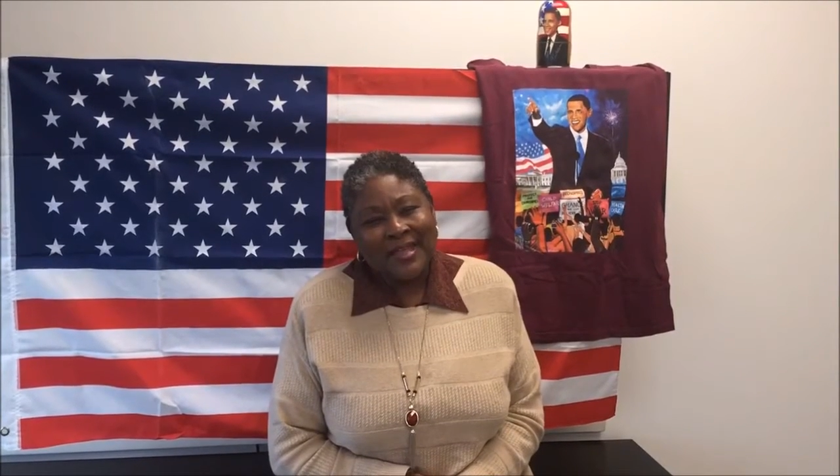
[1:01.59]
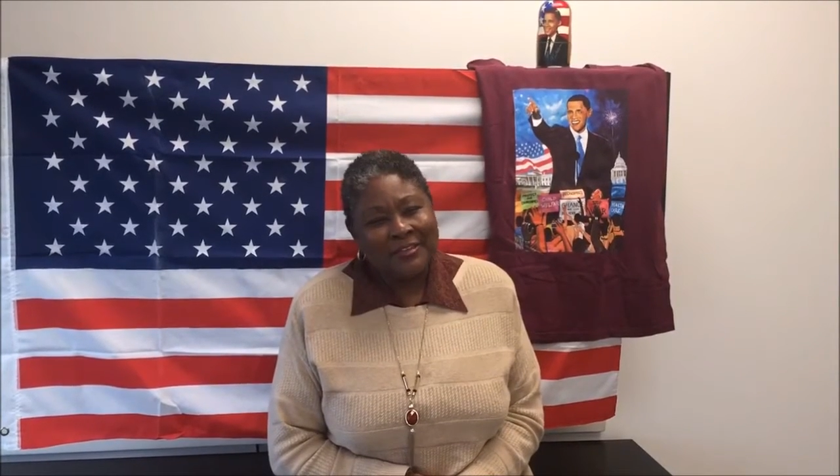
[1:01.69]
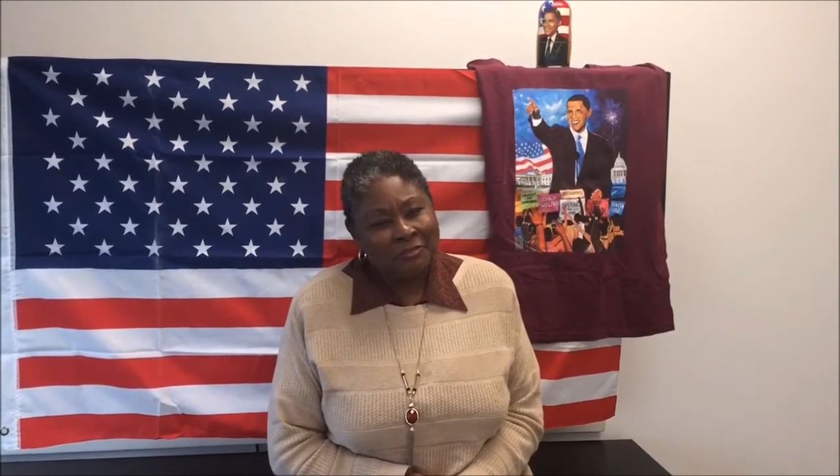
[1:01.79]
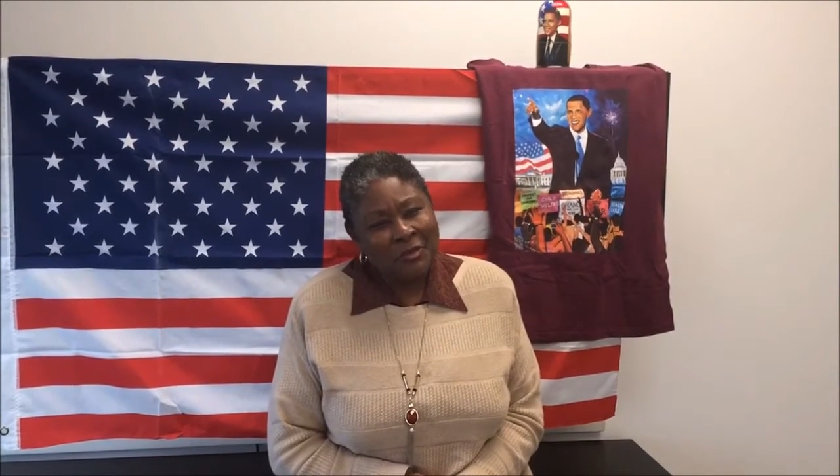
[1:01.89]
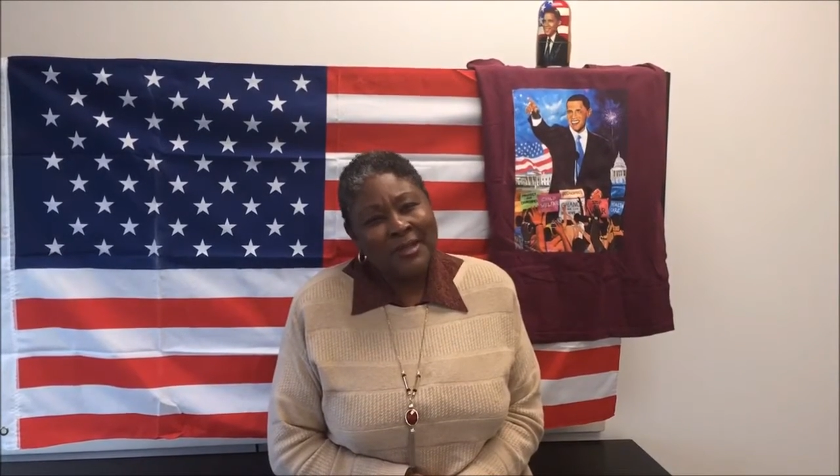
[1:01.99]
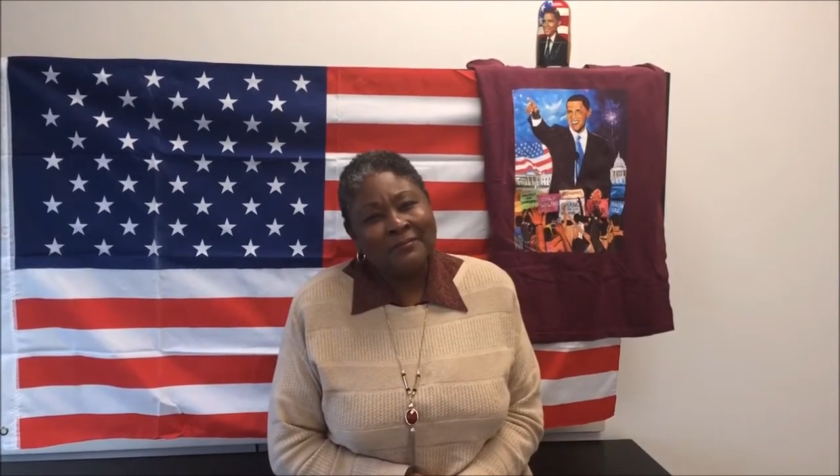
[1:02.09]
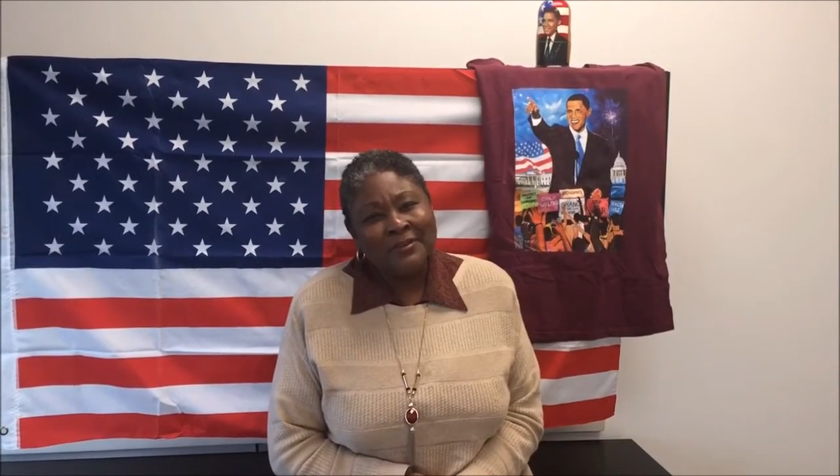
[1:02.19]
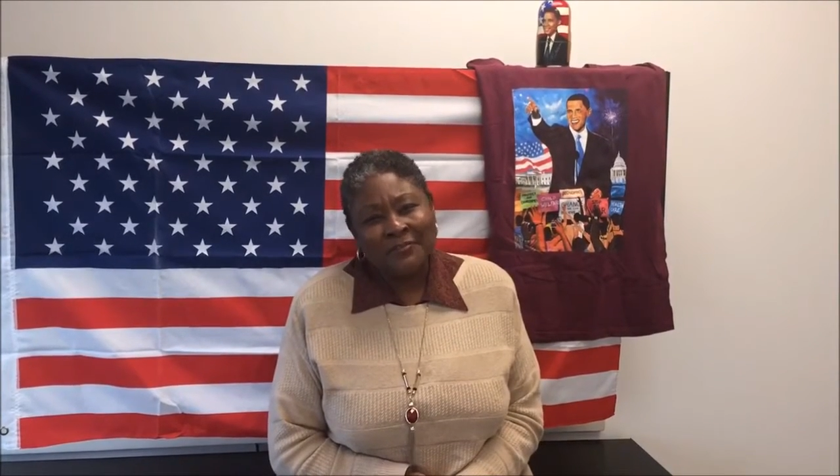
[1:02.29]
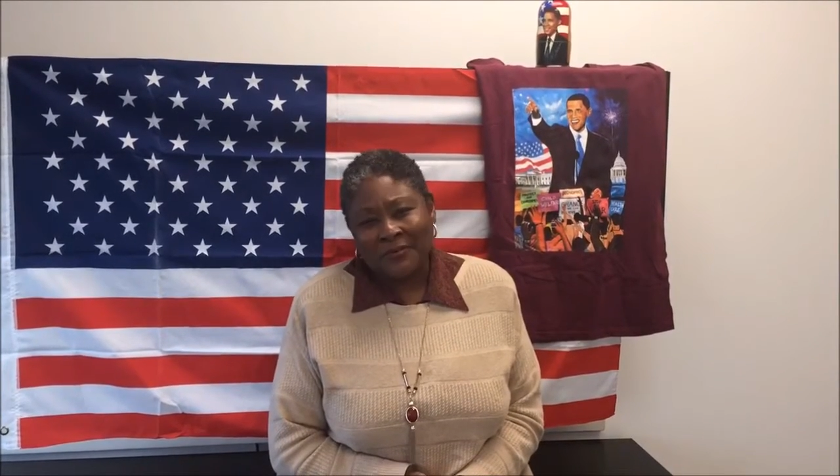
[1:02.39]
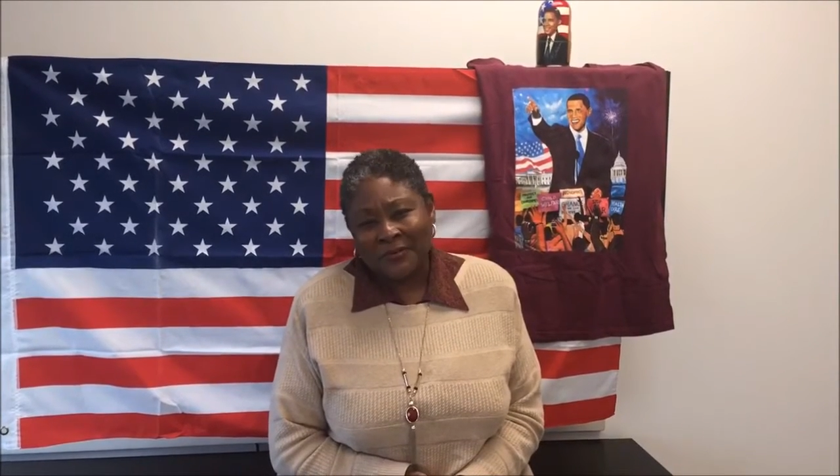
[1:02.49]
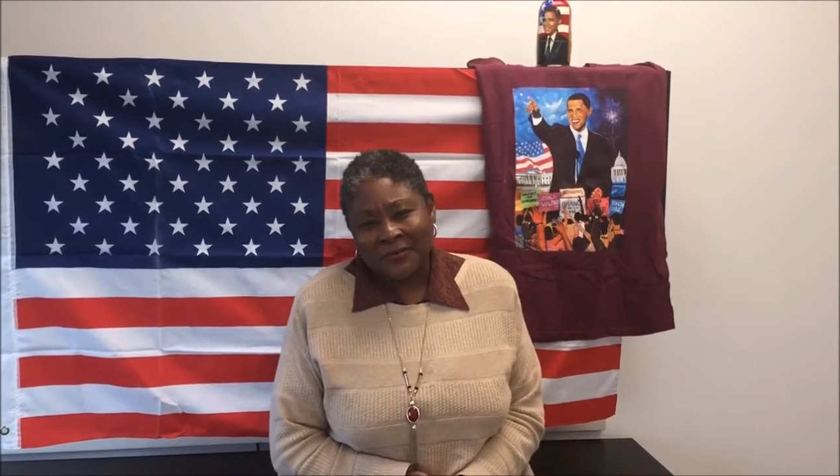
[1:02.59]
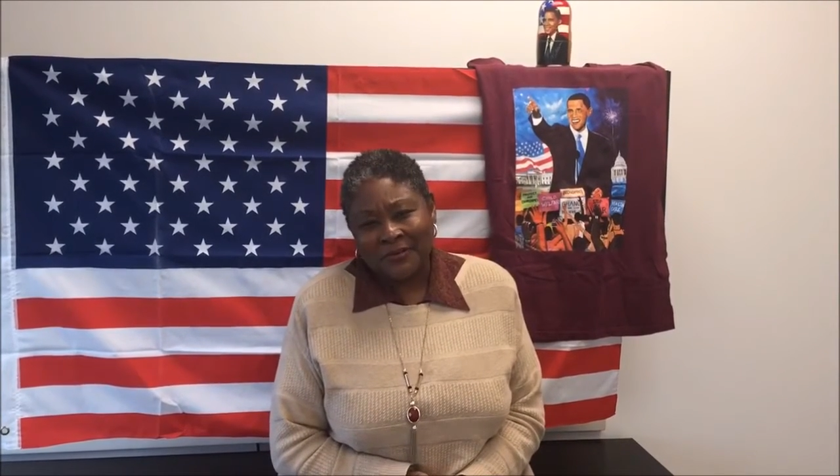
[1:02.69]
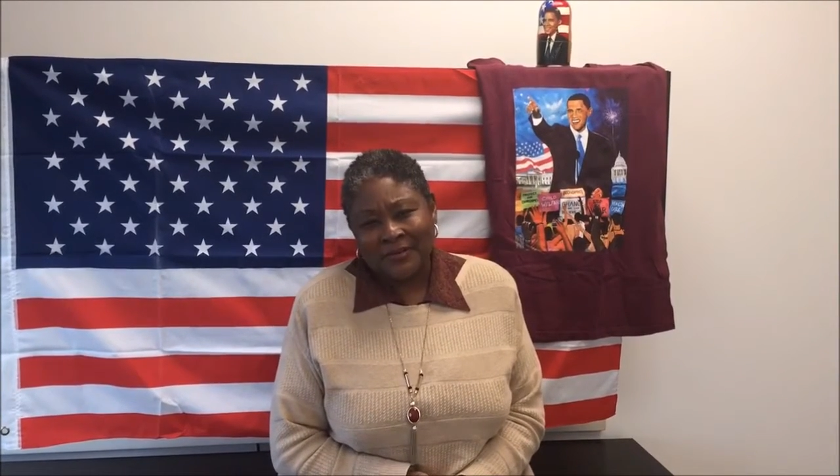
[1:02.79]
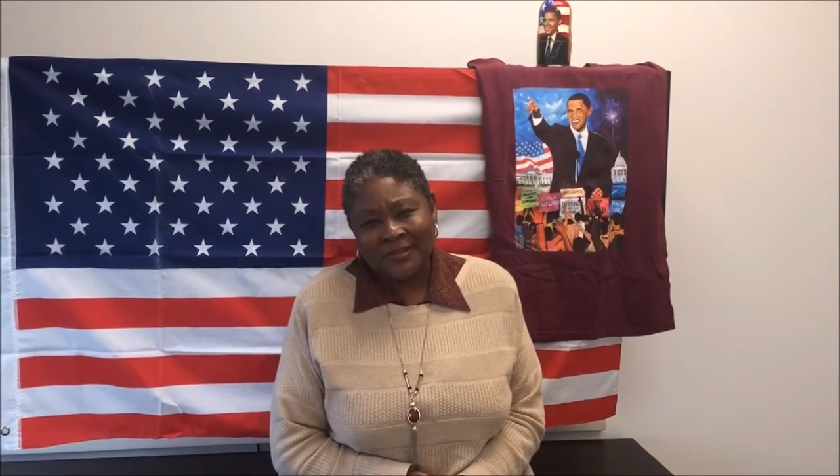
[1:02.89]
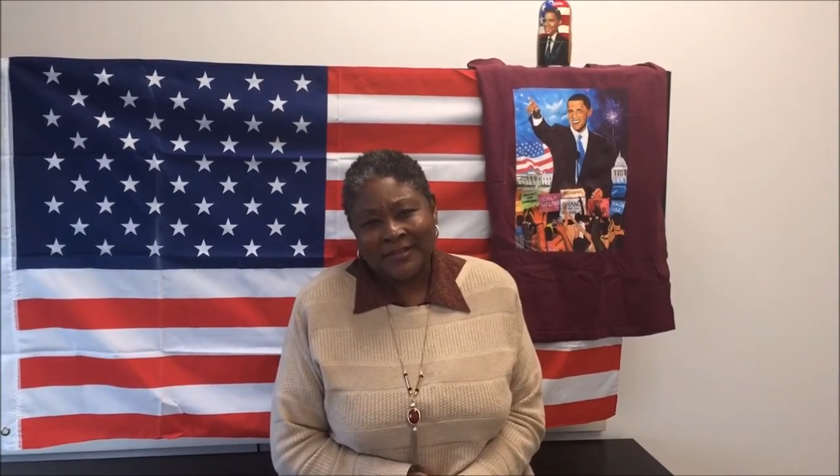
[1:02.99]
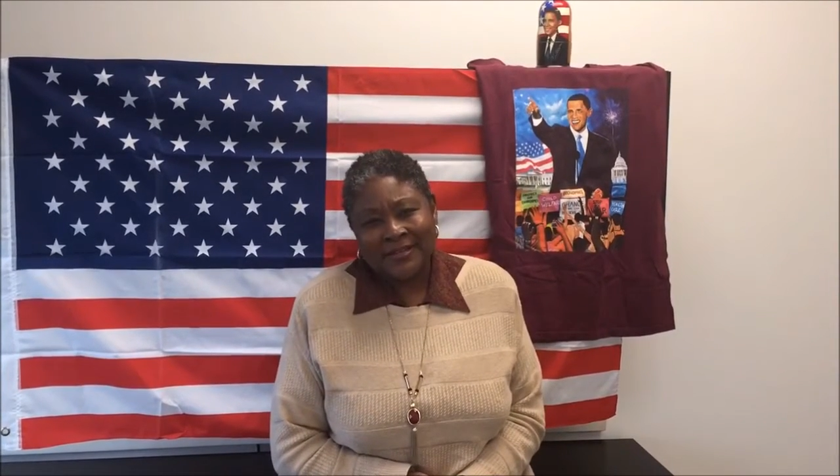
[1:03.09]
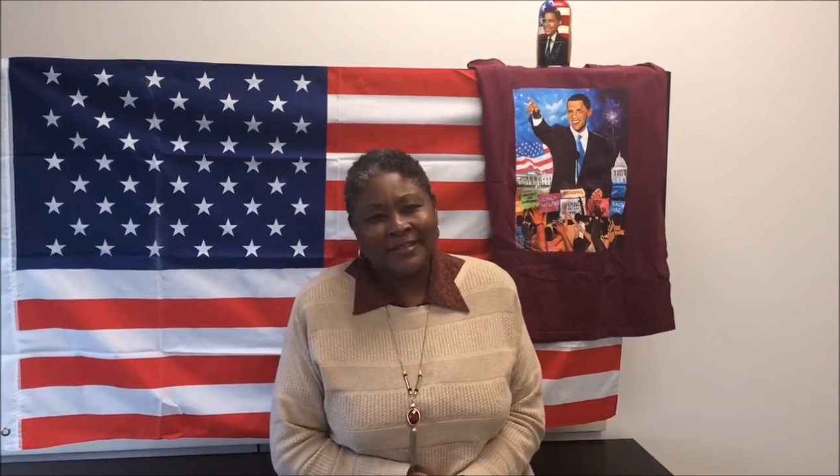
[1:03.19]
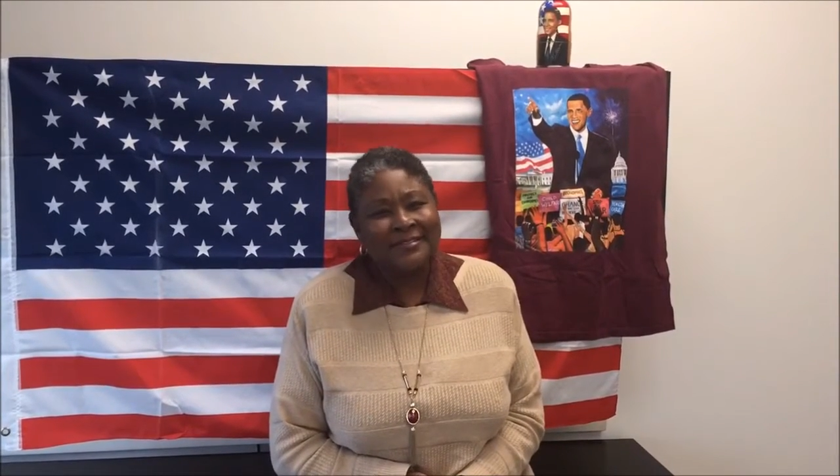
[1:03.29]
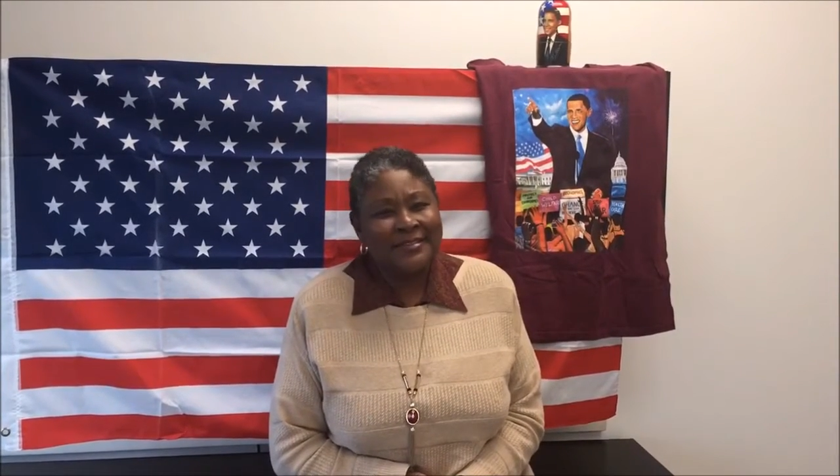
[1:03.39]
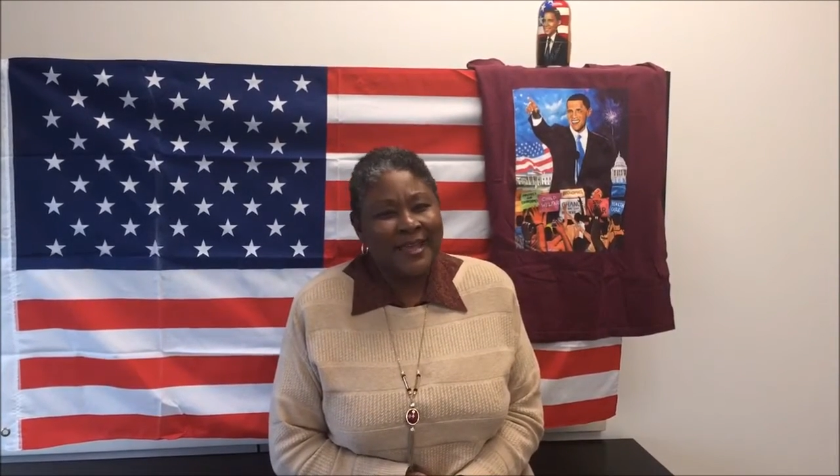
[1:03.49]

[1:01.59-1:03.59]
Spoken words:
A dream deferred is